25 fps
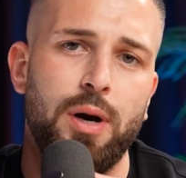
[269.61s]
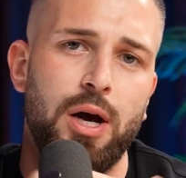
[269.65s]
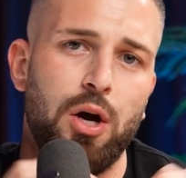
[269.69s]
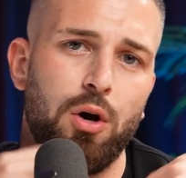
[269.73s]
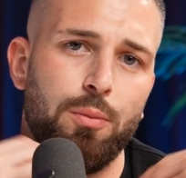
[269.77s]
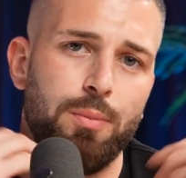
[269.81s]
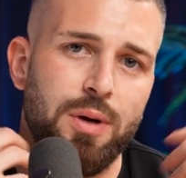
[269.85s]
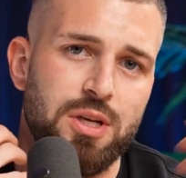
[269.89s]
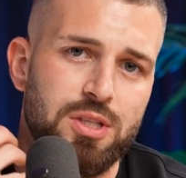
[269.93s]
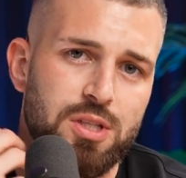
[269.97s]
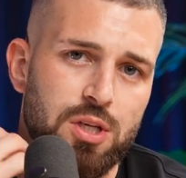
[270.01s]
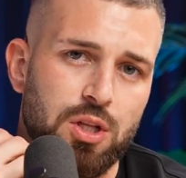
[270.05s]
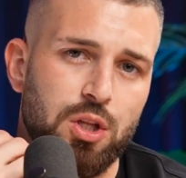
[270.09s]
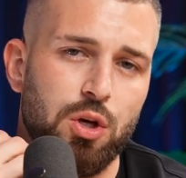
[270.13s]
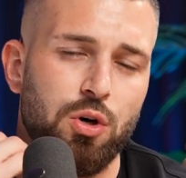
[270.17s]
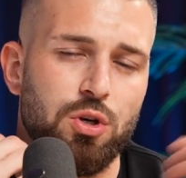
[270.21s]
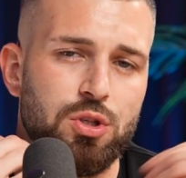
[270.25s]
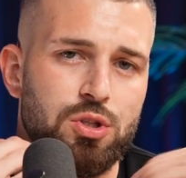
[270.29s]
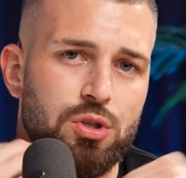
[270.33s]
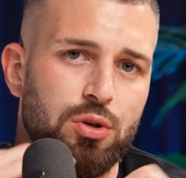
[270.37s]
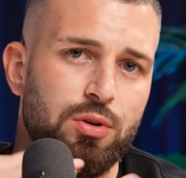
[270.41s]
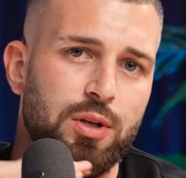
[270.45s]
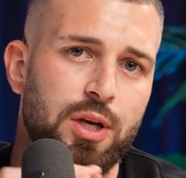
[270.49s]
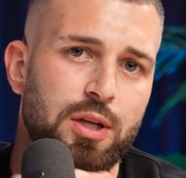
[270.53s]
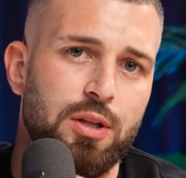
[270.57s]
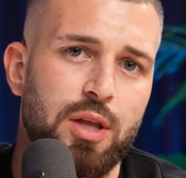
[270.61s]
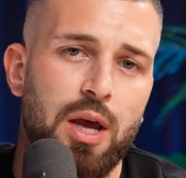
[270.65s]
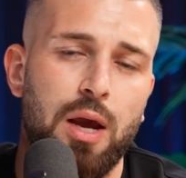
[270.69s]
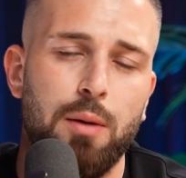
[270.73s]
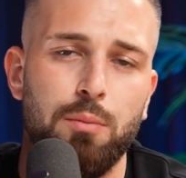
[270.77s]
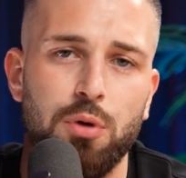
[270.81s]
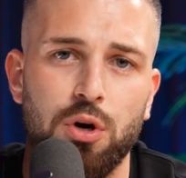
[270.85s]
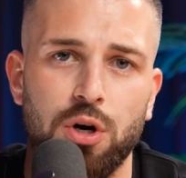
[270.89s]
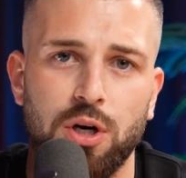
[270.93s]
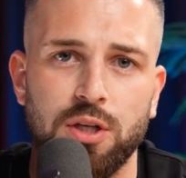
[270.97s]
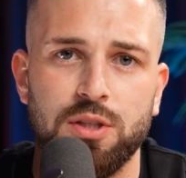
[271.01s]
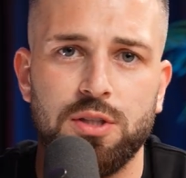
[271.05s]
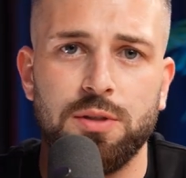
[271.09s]
or basically also another
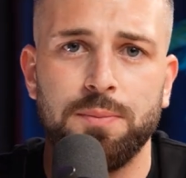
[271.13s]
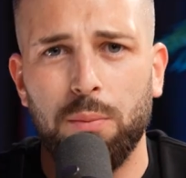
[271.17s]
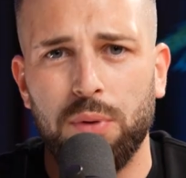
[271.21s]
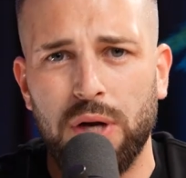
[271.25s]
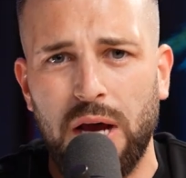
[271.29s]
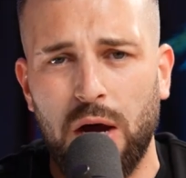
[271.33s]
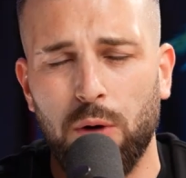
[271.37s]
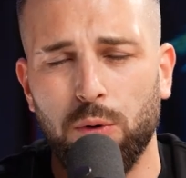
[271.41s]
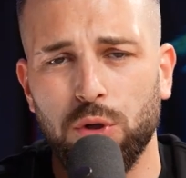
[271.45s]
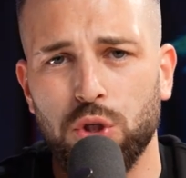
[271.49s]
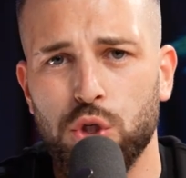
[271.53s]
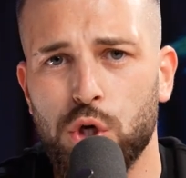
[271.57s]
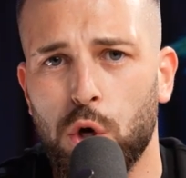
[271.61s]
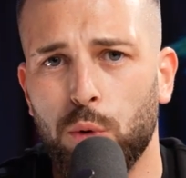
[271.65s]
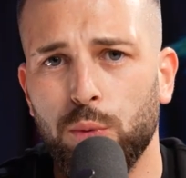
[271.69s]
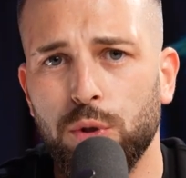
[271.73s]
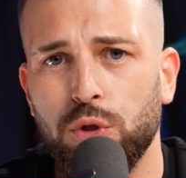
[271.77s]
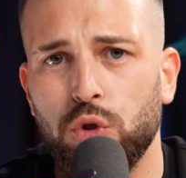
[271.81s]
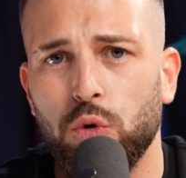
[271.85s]
emirate. But I would go with